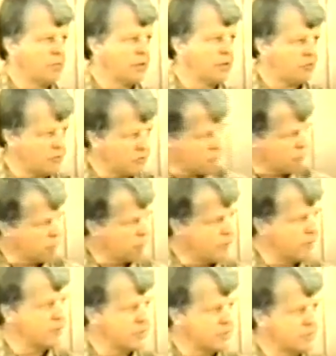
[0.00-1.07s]
this is,
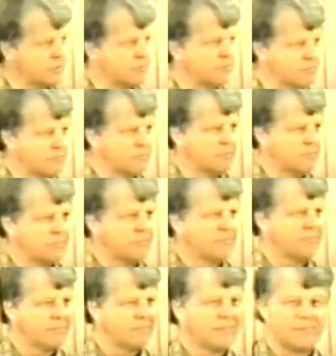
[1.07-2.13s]
this is
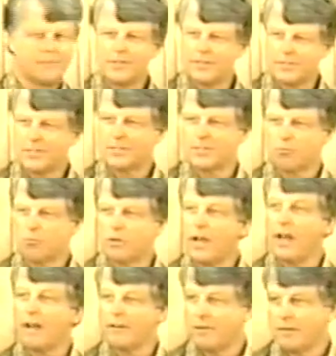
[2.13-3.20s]
this is
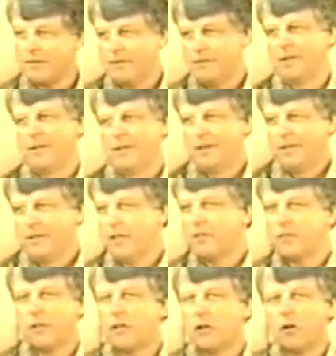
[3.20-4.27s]
reality, that
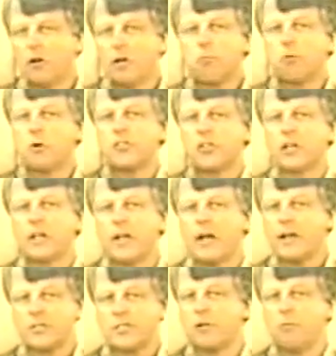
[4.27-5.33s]
the early preaching in
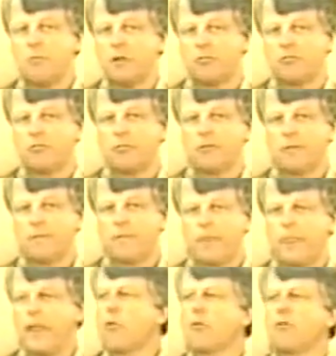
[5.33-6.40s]
Acts had missed.
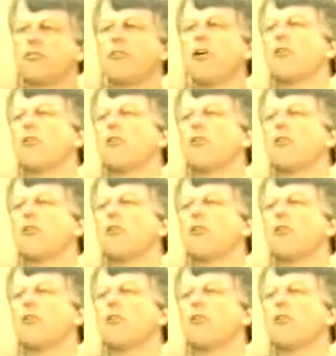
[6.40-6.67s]
They were so